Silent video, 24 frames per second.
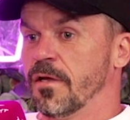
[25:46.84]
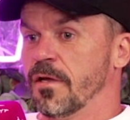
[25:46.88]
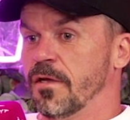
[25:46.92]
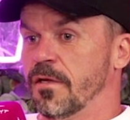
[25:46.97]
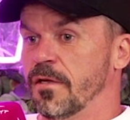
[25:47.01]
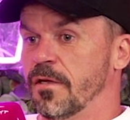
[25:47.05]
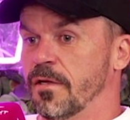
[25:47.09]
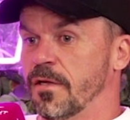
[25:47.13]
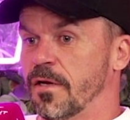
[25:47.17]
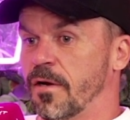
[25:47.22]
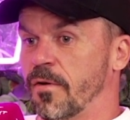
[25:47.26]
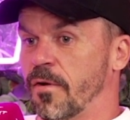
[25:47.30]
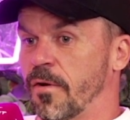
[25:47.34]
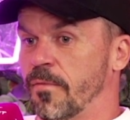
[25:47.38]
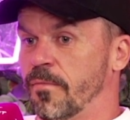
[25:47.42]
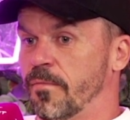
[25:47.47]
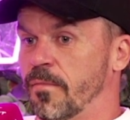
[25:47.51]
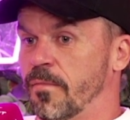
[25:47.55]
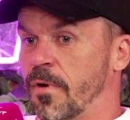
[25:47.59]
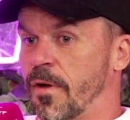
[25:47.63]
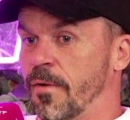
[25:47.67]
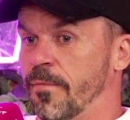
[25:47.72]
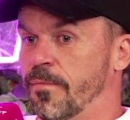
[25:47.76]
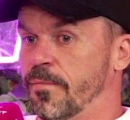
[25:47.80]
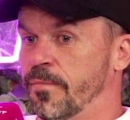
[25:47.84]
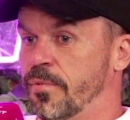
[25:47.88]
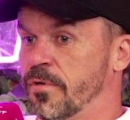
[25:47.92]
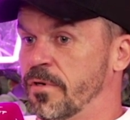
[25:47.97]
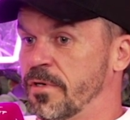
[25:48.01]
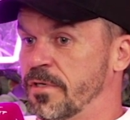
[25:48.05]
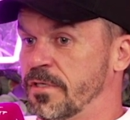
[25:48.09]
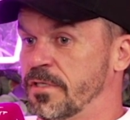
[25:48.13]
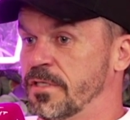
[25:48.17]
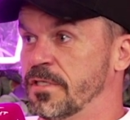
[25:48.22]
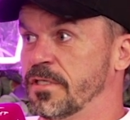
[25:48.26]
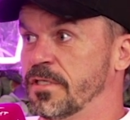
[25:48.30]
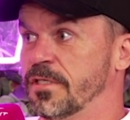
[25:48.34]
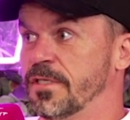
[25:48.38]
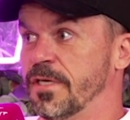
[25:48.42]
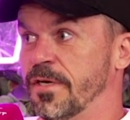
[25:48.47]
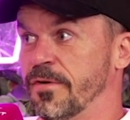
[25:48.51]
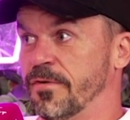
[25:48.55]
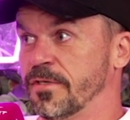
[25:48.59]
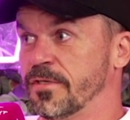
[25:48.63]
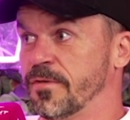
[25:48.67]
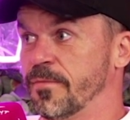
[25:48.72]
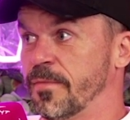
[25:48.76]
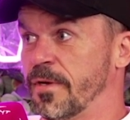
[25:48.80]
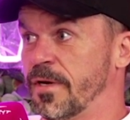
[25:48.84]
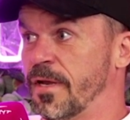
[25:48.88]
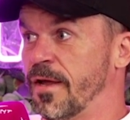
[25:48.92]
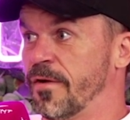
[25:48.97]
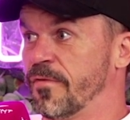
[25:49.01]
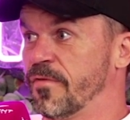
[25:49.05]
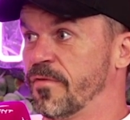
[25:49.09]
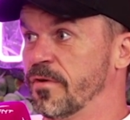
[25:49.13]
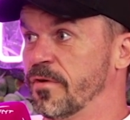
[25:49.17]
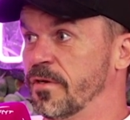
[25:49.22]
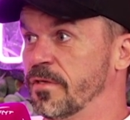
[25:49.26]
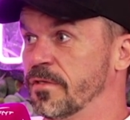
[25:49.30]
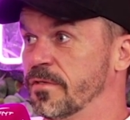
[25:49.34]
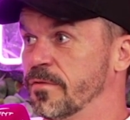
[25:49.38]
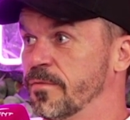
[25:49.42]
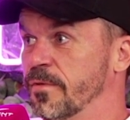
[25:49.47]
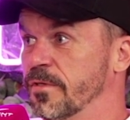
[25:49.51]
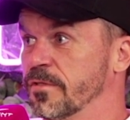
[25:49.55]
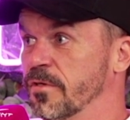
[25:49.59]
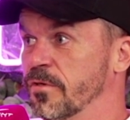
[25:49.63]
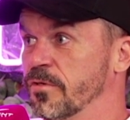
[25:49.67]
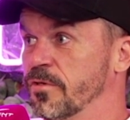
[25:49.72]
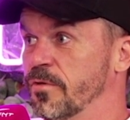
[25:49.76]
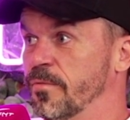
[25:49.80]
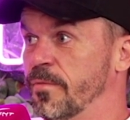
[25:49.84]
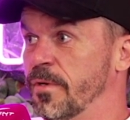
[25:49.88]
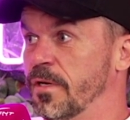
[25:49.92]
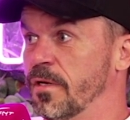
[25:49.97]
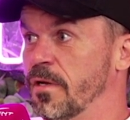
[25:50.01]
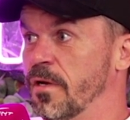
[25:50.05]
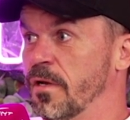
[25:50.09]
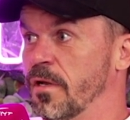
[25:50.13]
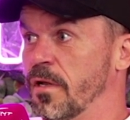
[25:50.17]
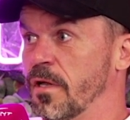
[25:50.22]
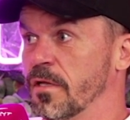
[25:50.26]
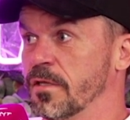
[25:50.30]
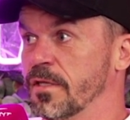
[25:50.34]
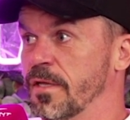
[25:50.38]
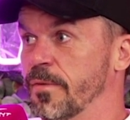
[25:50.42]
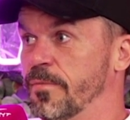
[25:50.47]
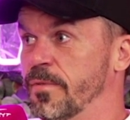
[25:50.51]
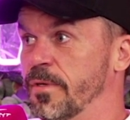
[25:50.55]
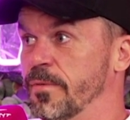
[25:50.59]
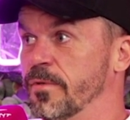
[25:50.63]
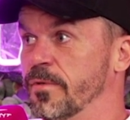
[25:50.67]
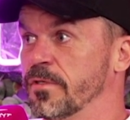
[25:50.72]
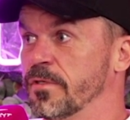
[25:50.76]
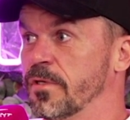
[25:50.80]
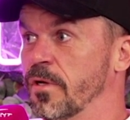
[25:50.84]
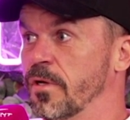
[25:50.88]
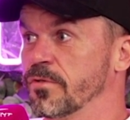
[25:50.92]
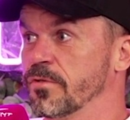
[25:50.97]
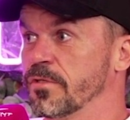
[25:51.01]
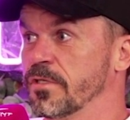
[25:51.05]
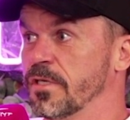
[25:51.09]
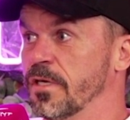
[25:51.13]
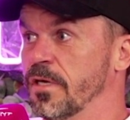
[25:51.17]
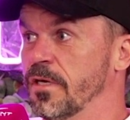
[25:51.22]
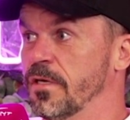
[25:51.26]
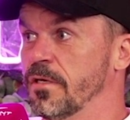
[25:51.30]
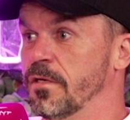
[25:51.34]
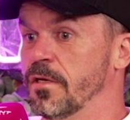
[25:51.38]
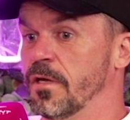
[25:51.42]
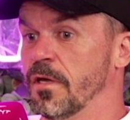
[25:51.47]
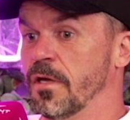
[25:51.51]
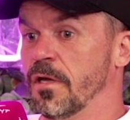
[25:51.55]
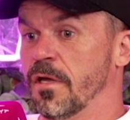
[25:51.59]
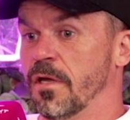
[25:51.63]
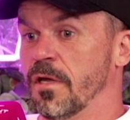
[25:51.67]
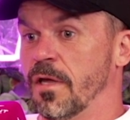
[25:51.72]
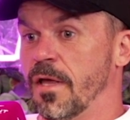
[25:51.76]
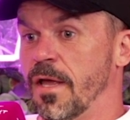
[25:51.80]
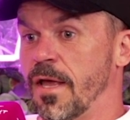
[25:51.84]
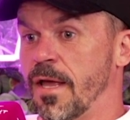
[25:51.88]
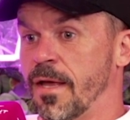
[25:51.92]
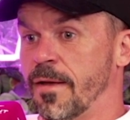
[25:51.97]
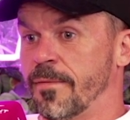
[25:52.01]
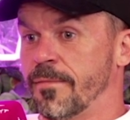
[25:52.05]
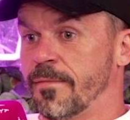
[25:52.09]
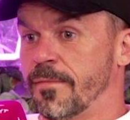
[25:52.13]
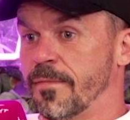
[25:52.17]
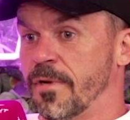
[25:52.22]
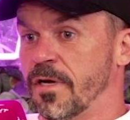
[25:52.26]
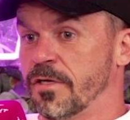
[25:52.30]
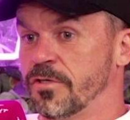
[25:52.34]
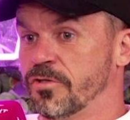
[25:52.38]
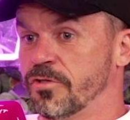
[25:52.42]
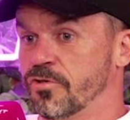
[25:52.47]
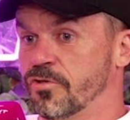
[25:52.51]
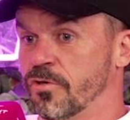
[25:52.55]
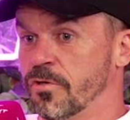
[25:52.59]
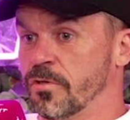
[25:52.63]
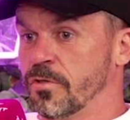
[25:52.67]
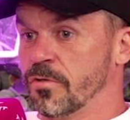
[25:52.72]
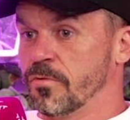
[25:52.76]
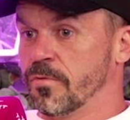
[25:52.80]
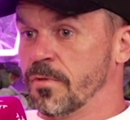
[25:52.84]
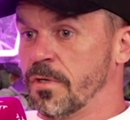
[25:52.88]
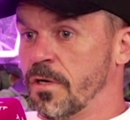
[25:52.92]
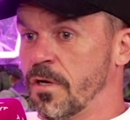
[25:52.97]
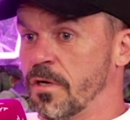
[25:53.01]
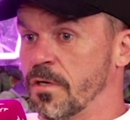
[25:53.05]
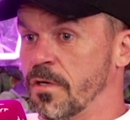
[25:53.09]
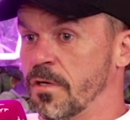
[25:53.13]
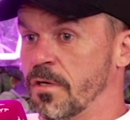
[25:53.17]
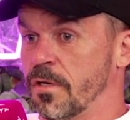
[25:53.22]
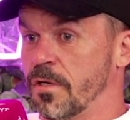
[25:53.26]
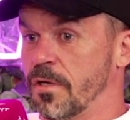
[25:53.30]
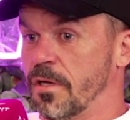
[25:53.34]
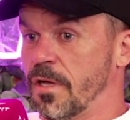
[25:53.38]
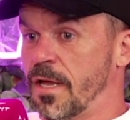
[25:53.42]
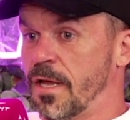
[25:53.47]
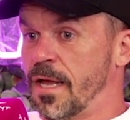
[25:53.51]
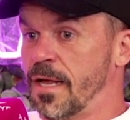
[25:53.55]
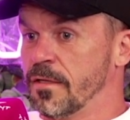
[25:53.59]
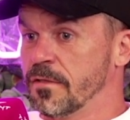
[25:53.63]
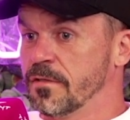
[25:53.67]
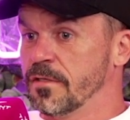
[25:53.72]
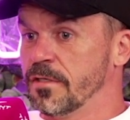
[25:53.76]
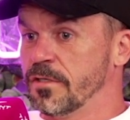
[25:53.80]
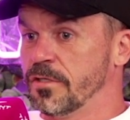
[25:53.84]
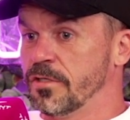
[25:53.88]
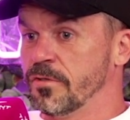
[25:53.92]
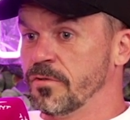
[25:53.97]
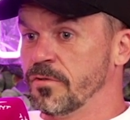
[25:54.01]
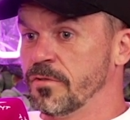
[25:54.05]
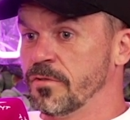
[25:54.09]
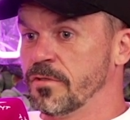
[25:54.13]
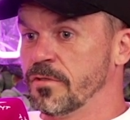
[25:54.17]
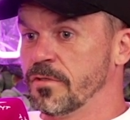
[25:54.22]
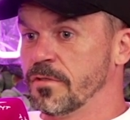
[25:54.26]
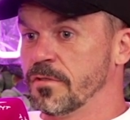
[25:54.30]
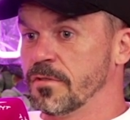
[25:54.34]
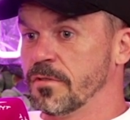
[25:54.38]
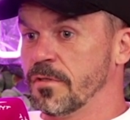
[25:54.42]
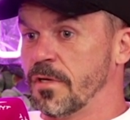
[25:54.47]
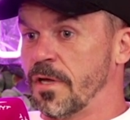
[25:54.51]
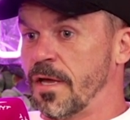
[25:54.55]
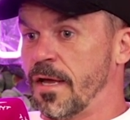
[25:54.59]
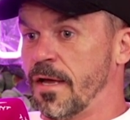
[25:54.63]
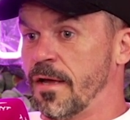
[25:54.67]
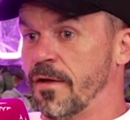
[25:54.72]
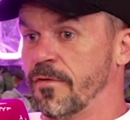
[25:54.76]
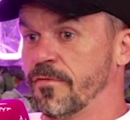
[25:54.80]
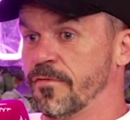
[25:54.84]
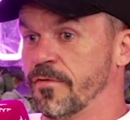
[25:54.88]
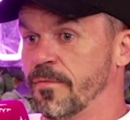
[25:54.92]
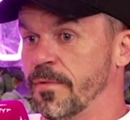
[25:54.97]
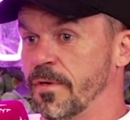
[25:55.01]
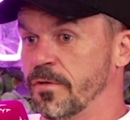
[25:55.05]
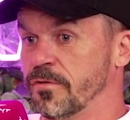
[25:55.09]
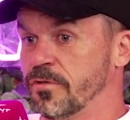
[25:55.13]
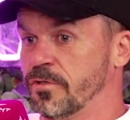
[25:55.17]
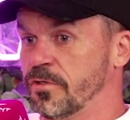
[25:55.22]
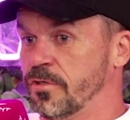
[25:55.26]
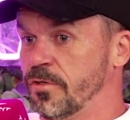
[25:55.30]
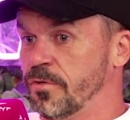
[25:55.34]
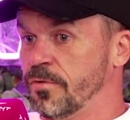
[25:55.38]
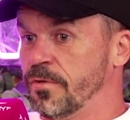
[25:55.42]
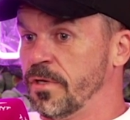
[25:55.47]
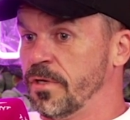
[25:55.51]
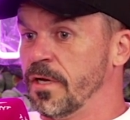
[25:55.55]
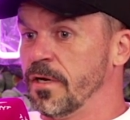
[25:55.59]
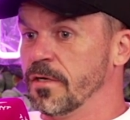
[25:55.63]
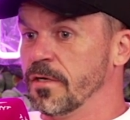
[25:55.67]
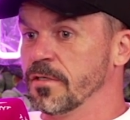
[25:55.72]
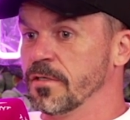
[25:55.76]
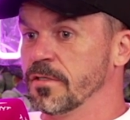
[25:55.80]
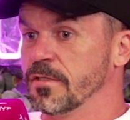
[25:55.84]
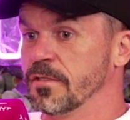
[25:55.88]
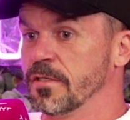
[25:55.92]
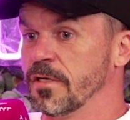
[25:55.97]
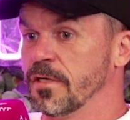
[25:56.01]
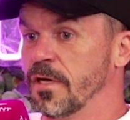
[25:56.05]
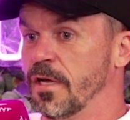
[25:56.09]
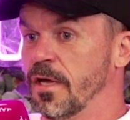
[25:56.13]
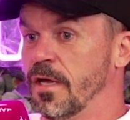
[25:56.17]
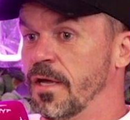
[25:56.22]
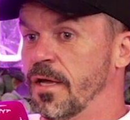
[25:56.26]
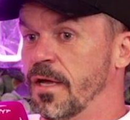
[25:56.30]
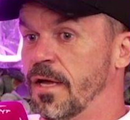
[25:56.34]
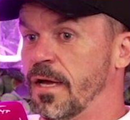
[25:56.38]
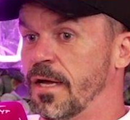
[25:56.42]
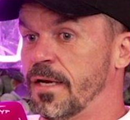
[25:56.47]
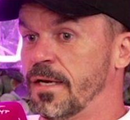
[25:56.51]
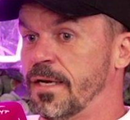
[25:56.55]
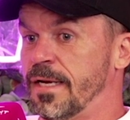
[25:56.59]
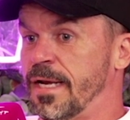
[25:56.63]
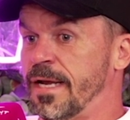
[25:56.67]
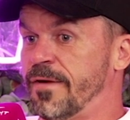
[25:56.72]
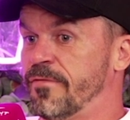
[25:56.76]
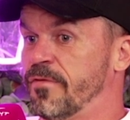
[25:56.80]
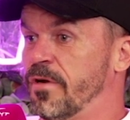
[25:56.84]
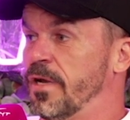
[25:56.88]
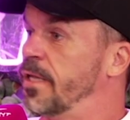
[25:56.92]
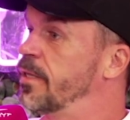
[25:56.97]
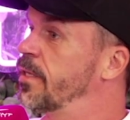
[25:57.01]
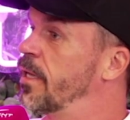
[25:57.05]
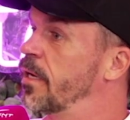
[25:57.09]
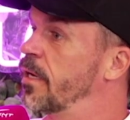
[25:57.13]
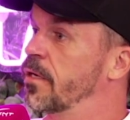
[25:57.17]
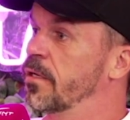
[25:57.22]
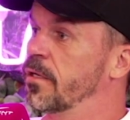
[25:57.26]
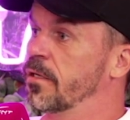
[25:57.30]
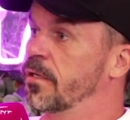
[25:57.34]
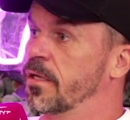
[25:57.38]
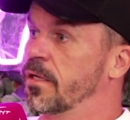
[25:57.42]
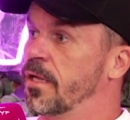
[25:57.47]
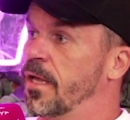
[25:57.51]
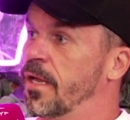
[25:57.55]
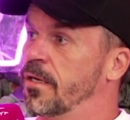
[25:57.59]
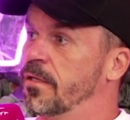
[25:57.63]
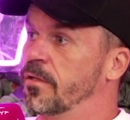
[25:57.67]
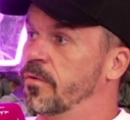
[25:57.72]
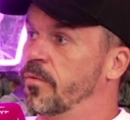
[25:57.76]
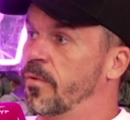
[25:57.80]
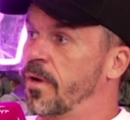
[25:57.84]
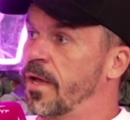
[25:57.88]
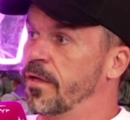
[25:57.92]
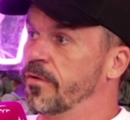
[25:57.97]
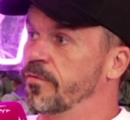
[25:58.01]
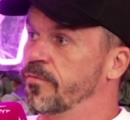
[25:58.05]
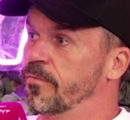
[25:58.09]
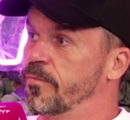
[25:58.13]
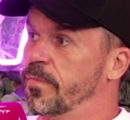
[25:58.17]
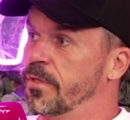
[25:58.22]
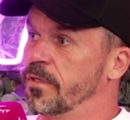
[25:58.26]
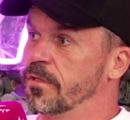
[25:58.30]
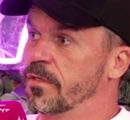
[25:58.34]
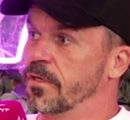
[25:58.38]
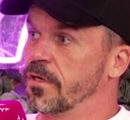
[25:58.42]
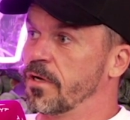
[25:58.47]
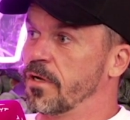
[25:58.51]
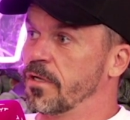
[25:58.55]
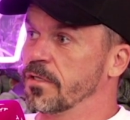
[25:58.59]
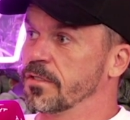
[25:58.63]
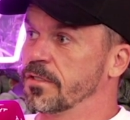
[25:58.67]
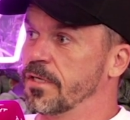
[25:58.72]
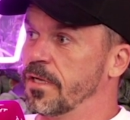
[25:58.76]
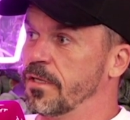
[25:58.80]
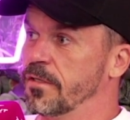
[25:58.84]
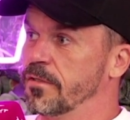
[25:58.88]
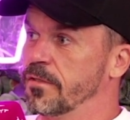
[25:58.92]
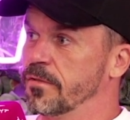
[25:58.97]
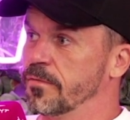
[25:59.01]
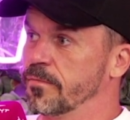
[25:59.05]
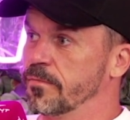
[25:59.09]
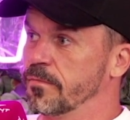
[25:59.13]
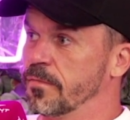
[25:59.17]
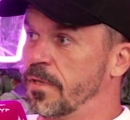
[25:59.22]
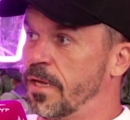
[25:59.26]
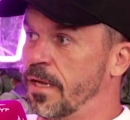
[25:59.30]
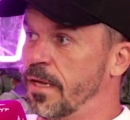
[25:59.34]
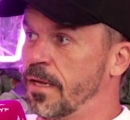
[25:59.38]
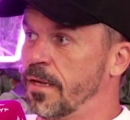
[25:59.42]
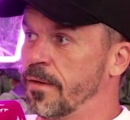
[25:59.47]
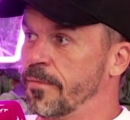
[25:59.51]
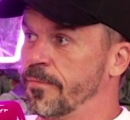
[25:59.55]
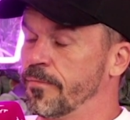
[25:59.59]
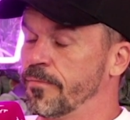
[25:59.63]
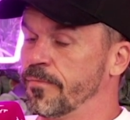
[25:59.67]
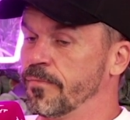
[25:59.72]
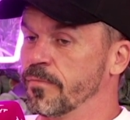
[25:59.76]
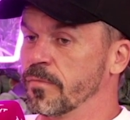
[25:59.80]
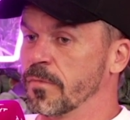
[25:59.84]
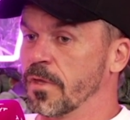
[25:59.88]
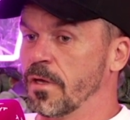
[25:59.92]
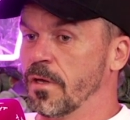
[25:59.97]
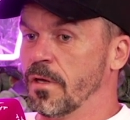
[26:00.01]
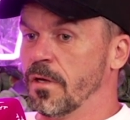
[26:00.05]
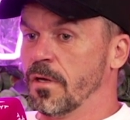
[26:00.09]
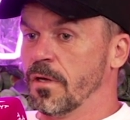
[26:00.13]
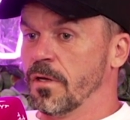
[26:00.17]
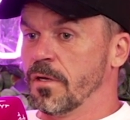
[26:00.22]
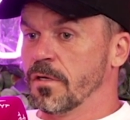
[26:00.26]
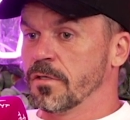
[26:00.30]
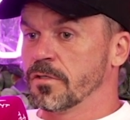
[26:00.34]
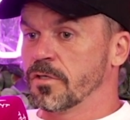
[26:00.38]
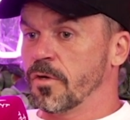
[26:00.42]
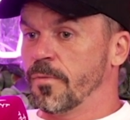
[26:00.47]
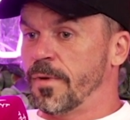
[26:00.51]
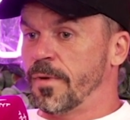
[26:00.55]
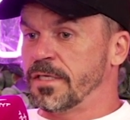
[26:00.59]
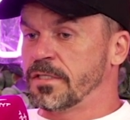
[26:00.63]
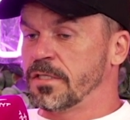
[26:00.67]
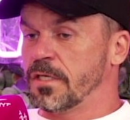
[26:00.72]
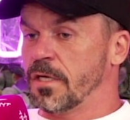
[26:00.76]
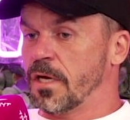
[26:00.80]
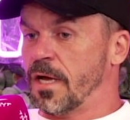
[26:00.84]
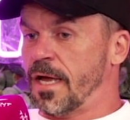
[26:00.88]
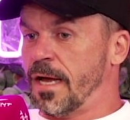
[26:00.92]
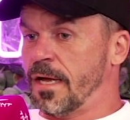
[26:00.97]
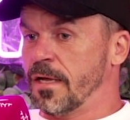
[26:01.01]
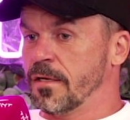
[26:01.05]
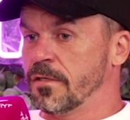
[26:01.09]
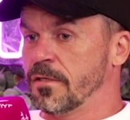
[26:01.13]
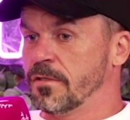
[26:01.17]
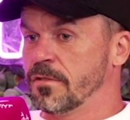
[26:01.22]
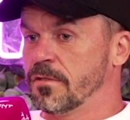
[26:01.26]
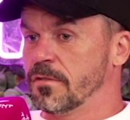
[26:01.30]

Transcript: you know, I put a serious amount of effort into my social media, a lot that people don't see. I struggled with a lot of health issues for about 2 years, and I never let that get in the way of building content. So basically I had